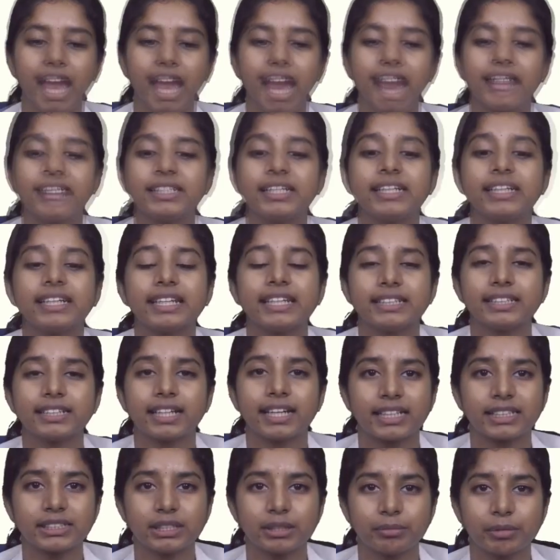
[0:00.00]
Then the teeth
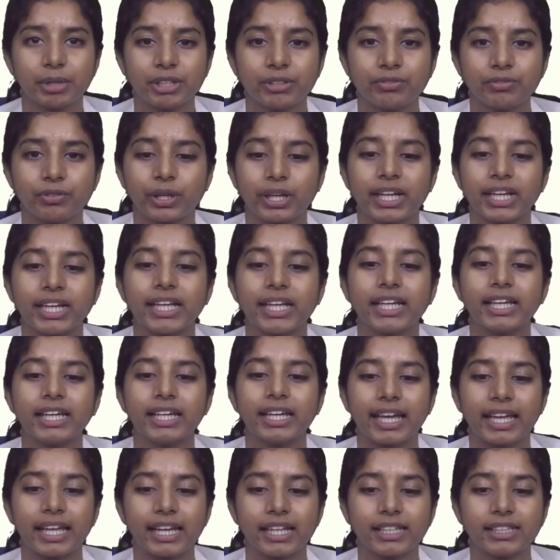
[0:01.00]
are examined for any
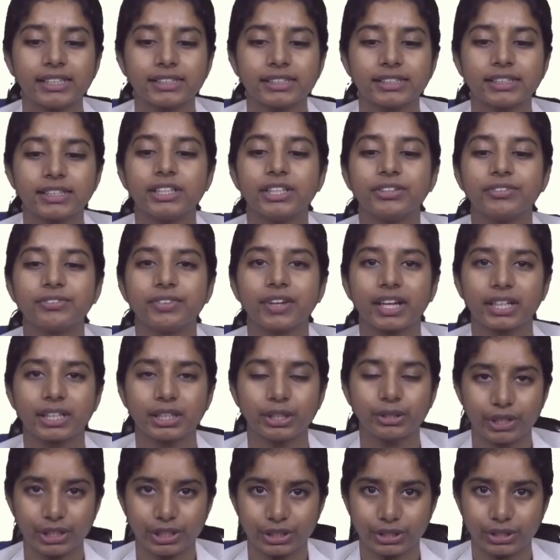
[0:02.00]
caries,
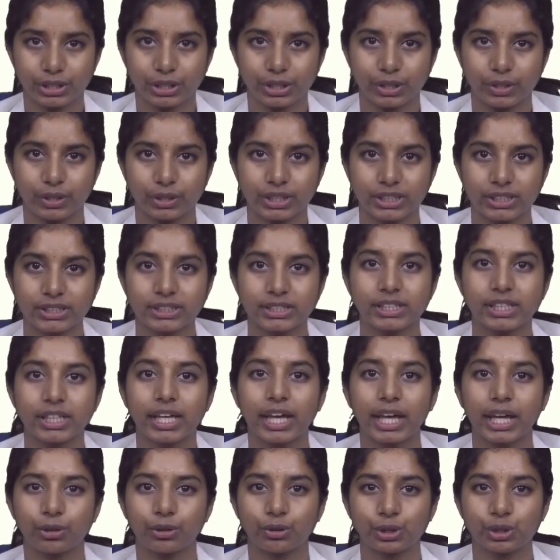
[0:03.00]
defective restorations,
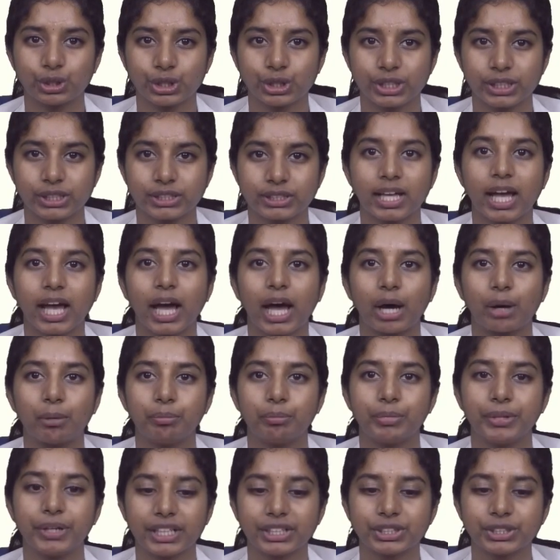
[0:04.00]
erosions,
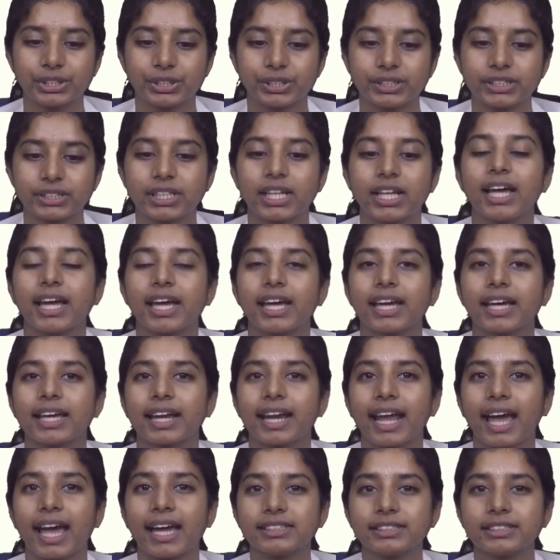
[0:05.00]
abrasions,
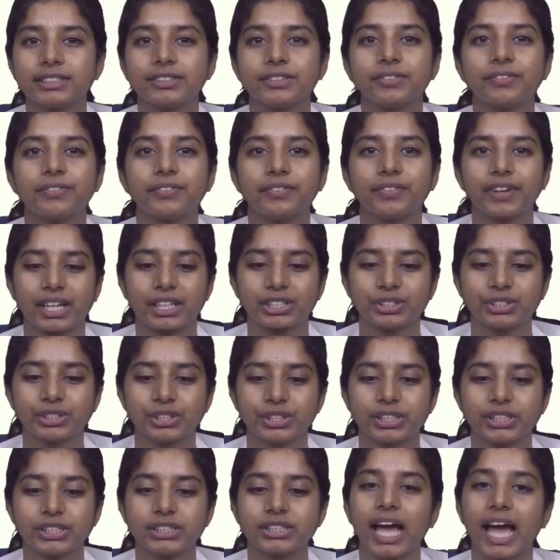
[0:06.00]
cracks,
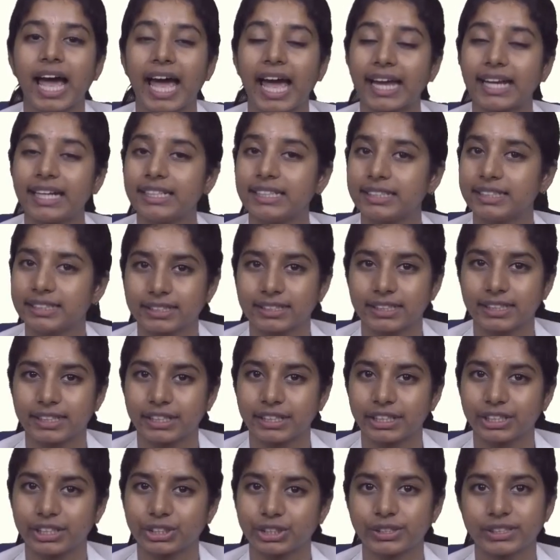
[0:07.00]
fractures and
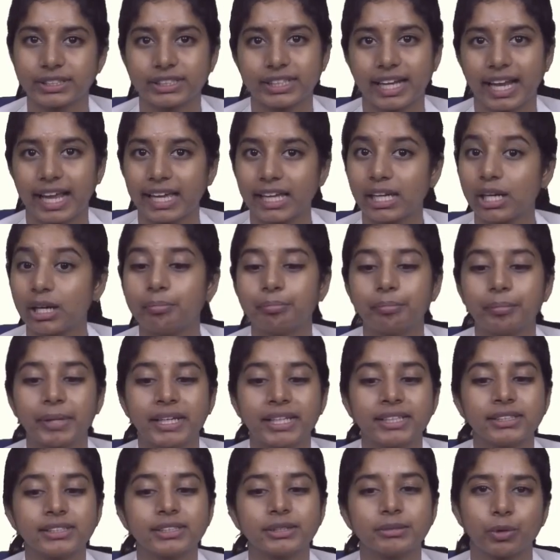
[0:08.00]
discolorations like
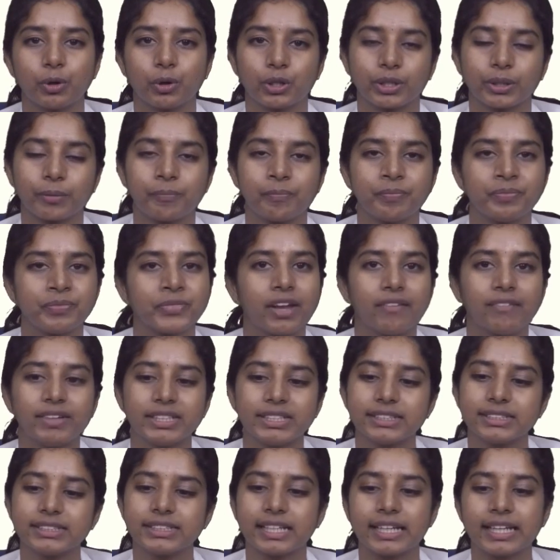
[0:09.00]
pink spot,
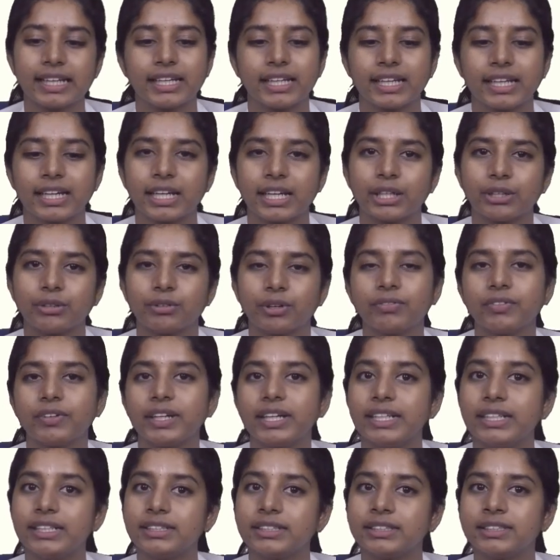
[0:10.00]
which is an indicative of
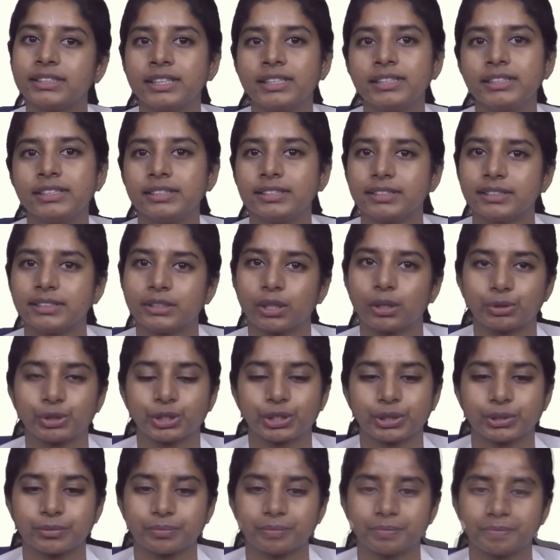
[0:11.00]
internal
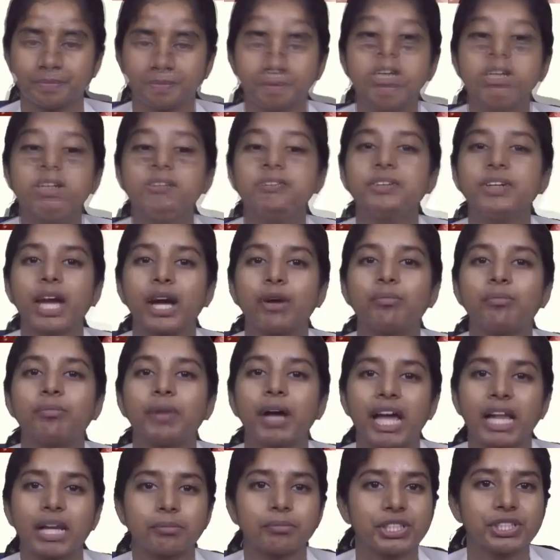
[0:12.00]
resorption. Then we have
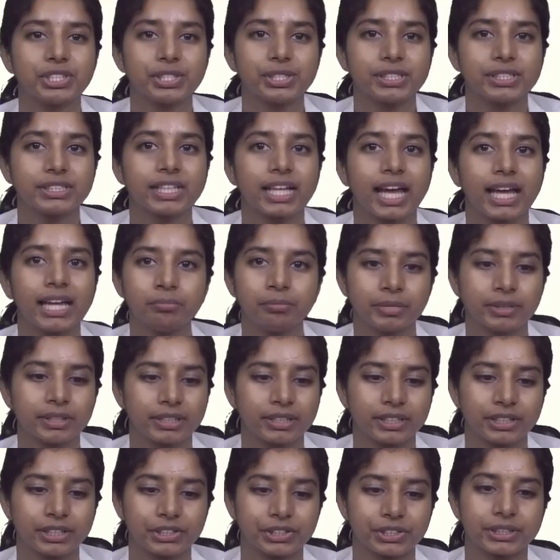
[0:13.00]
palpations and
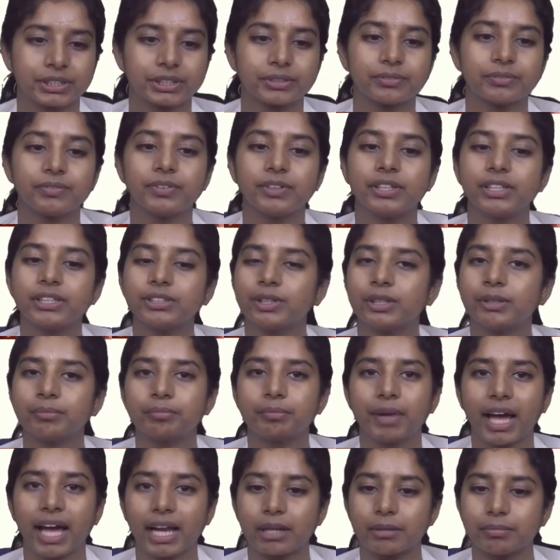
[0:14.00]
percussions. First
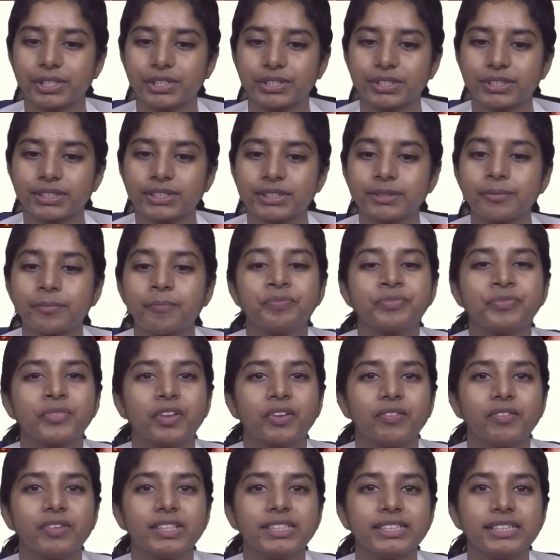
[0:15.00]
one,
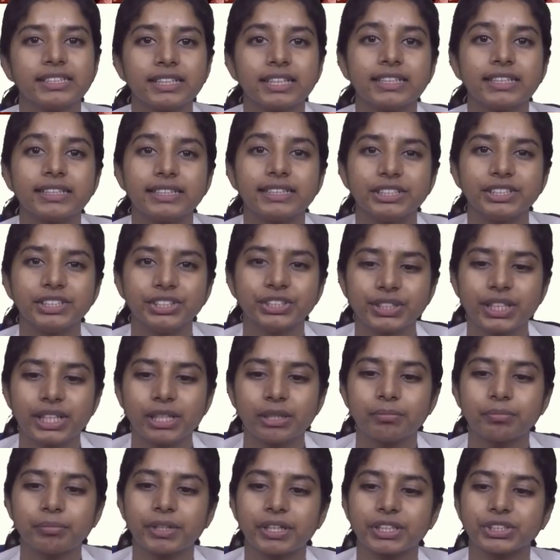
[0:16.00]
palpations, which is a
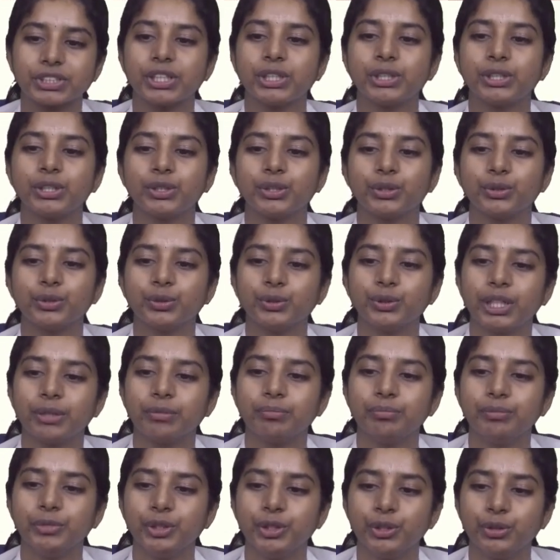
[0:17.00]
digital pressure to
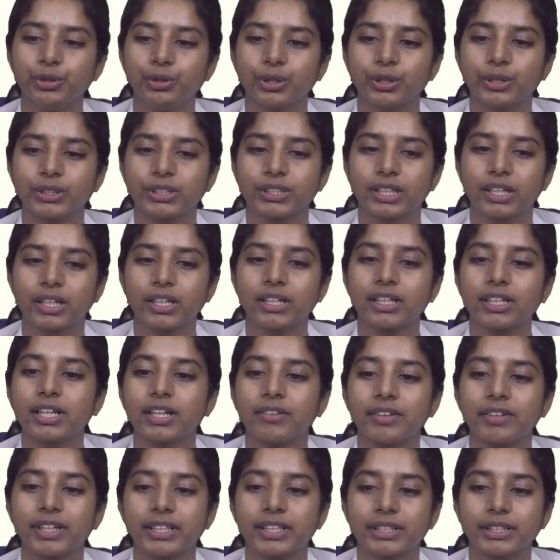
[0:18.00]
the mucosa
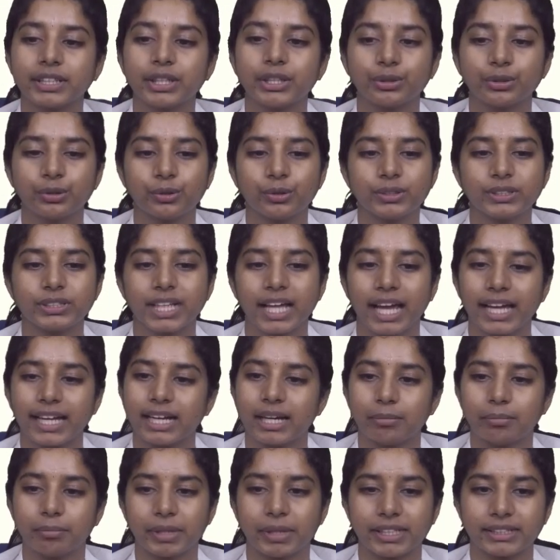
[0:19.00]
covering the roots
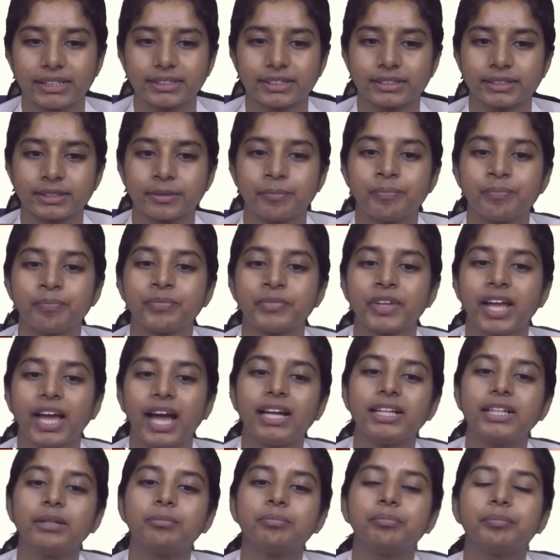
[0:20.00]
and apices,
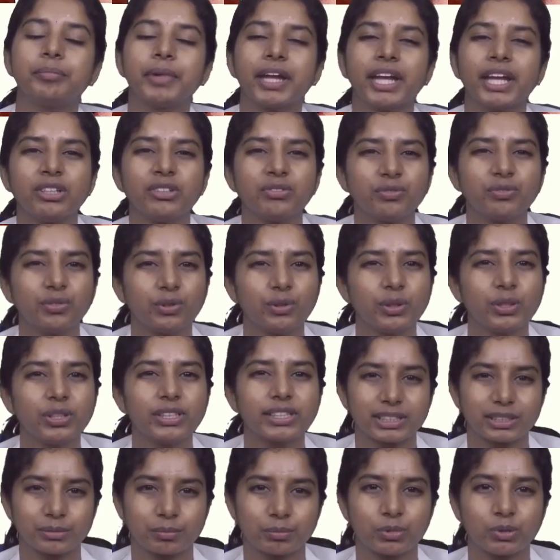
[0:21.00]
and a painful
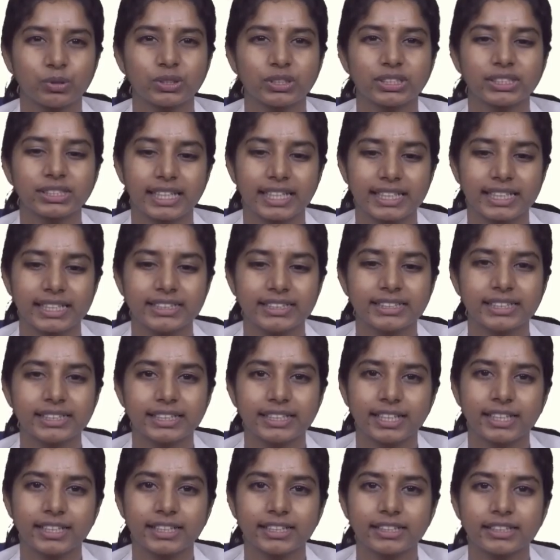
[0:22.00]
response is
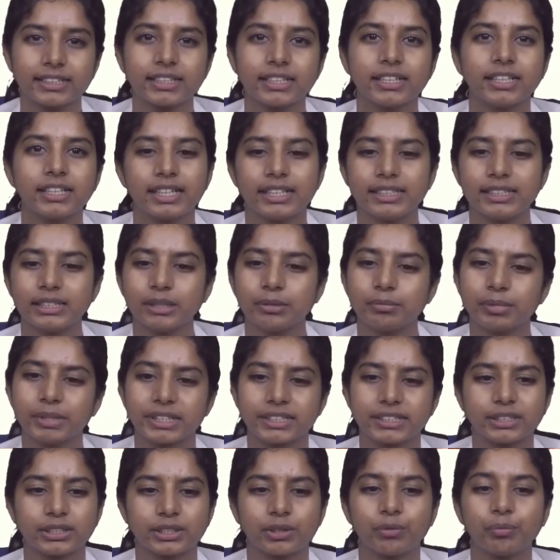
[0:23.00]
elicited in the
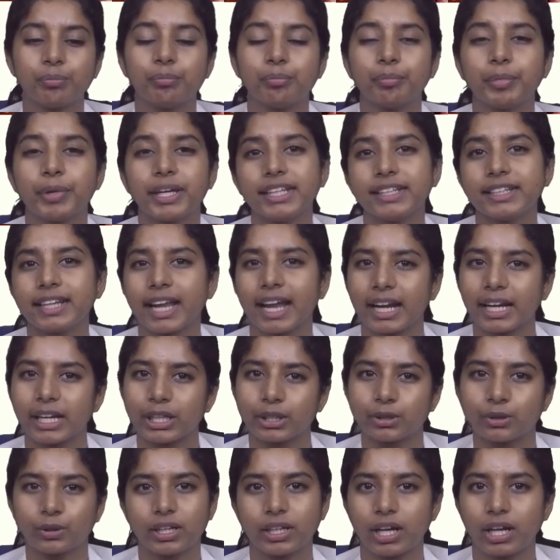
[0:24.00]
presence of
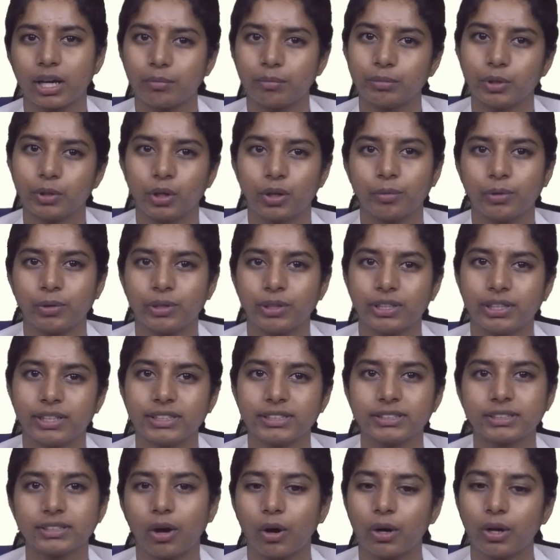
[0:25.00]
periradicular
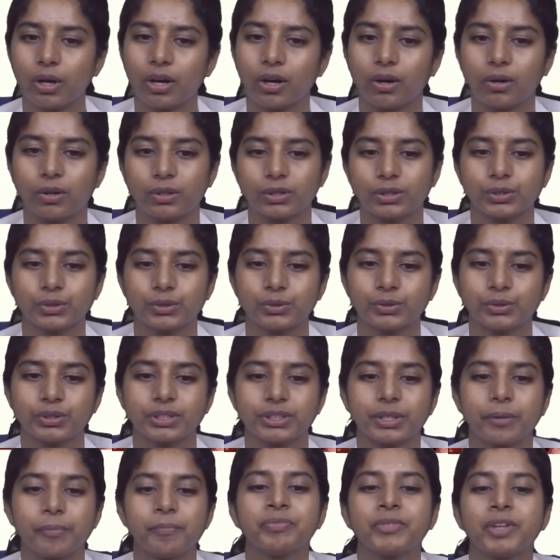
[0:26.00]
abnormalities or hot
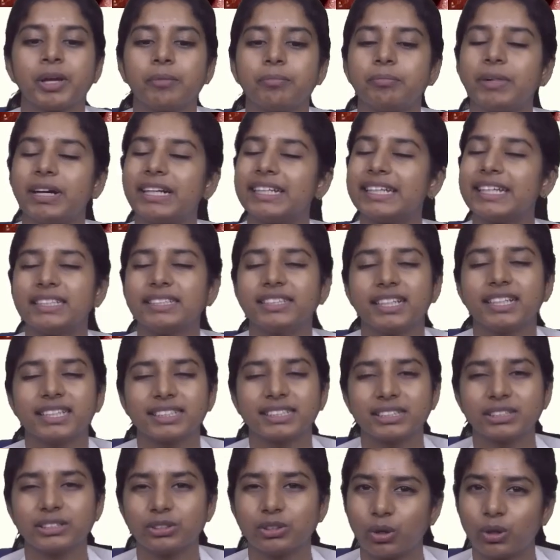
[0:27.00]
zones, but it
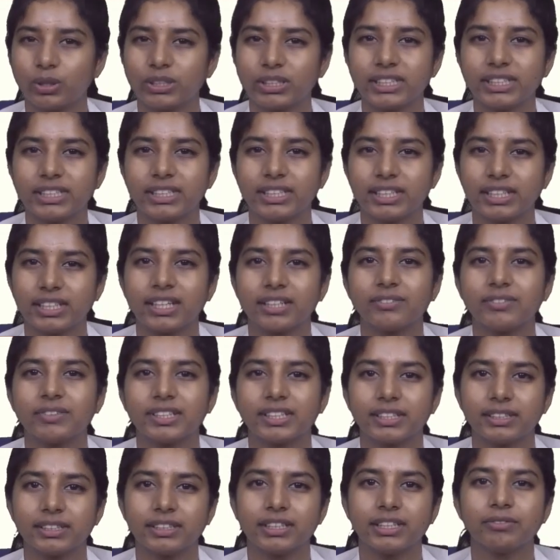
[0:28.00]
does not indicate
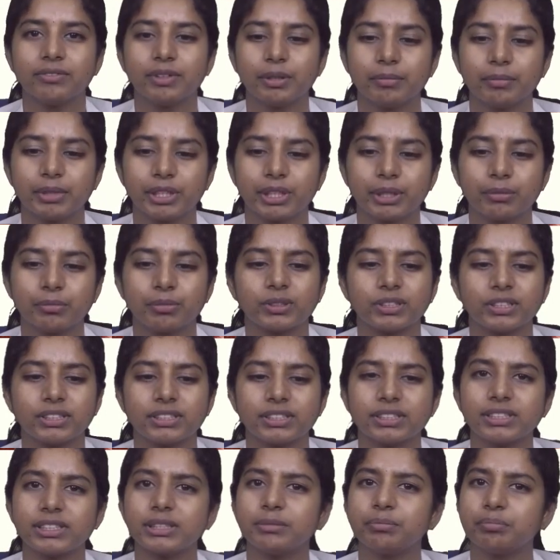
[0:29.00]
whether the inflammatory
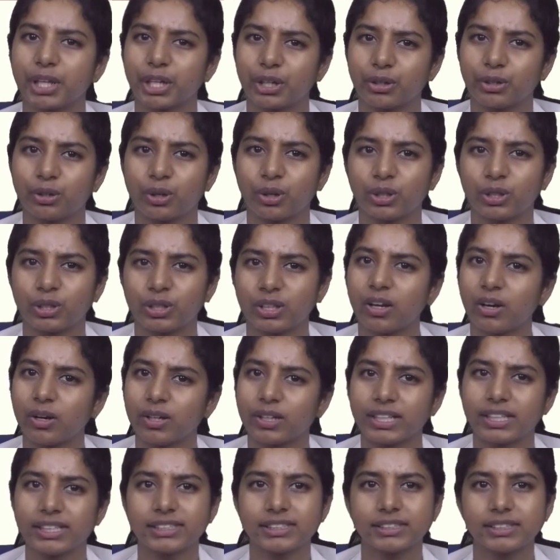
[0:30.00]
process is periodontal
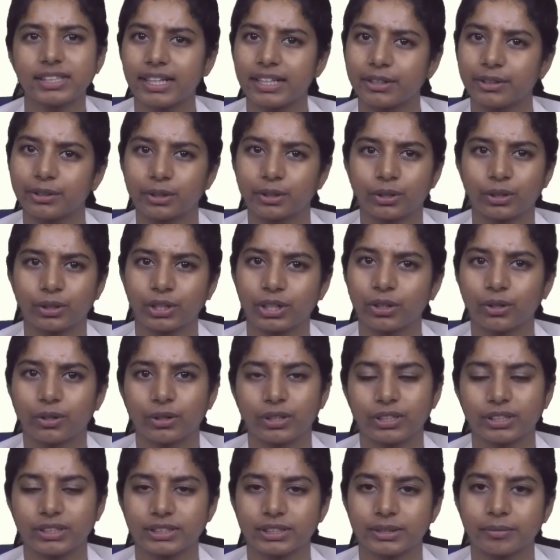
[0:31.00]
or else the endodontic
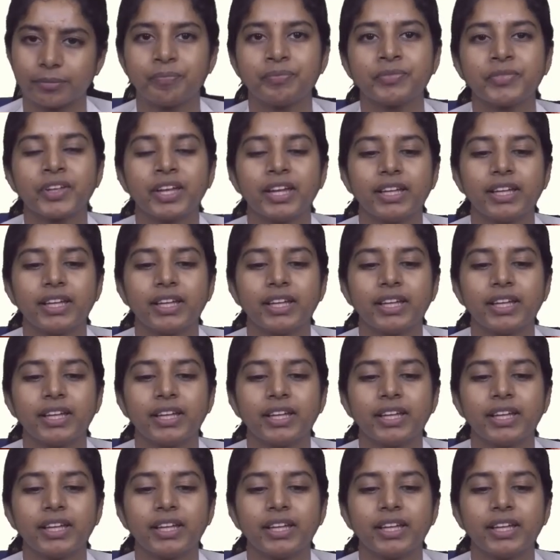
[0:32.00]
origin.